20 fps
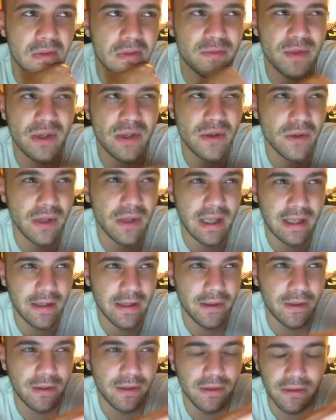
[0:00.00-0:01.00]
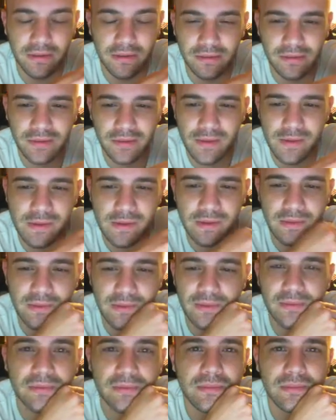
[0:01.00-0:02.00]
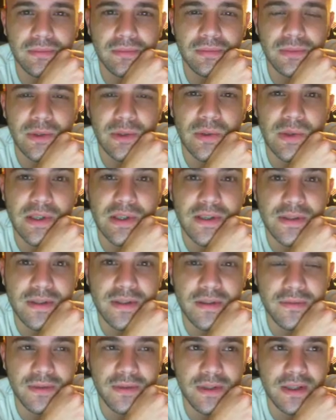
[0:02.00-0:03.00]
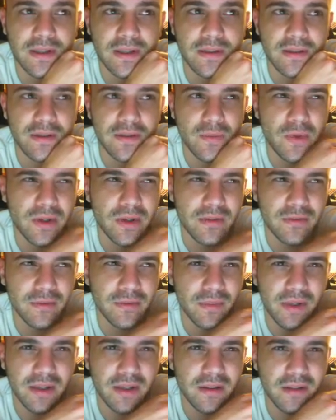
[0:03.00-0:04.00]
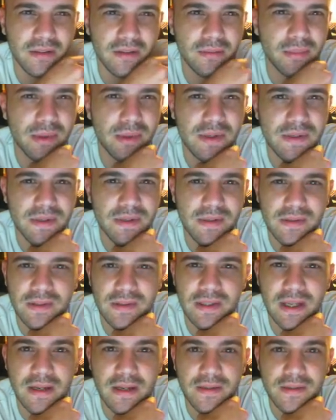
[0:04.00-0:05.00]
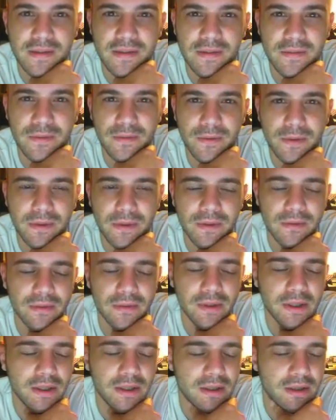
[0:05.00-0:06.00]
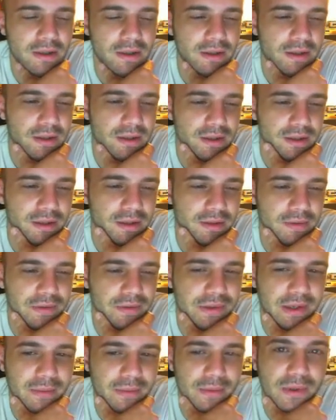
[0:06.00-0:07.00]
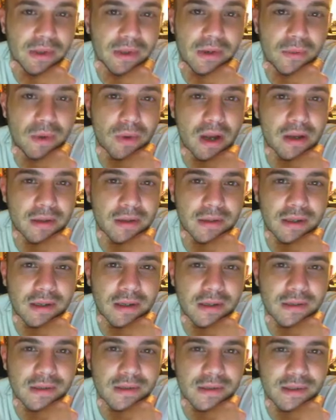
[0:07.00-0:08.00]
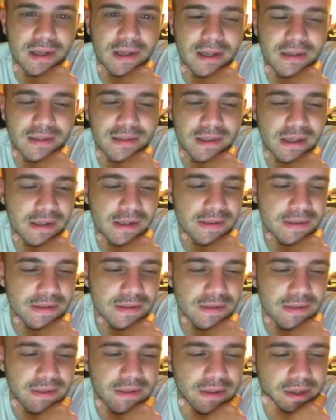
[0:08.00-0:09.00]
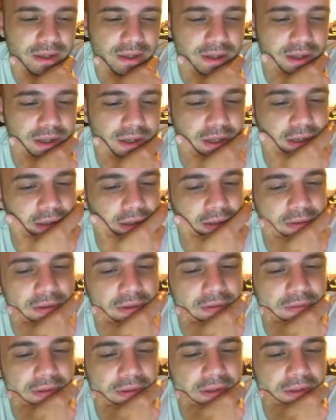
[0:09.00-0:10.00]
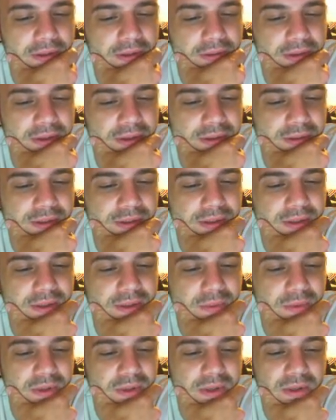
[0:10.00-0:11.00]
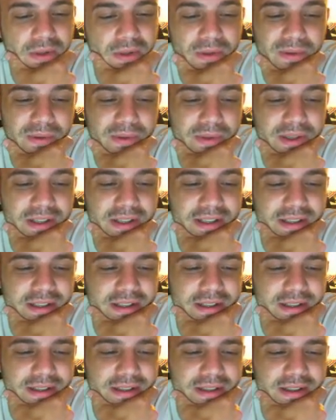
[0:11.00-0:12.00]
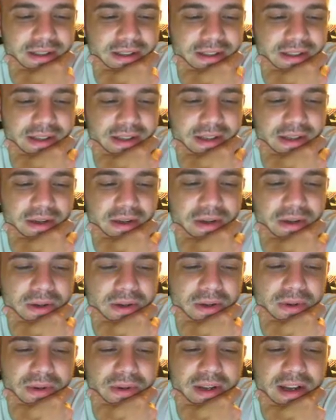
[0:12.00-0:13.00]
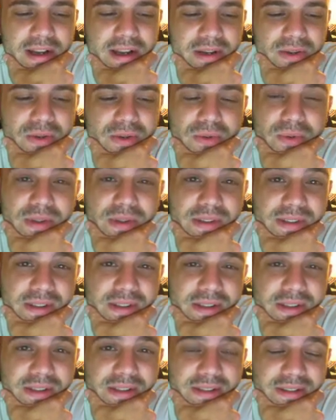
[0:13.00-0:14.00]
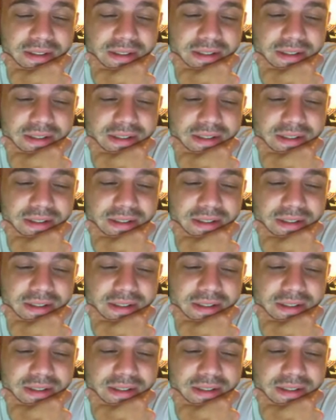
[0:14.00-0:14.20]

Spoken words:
you go to hell. There's no nudity stuff in that, and one of them, like, the princess dances for you. It's not really an erotic dance, she just kind of dances. And then there's another one called, it's like Hokkaido Rinsa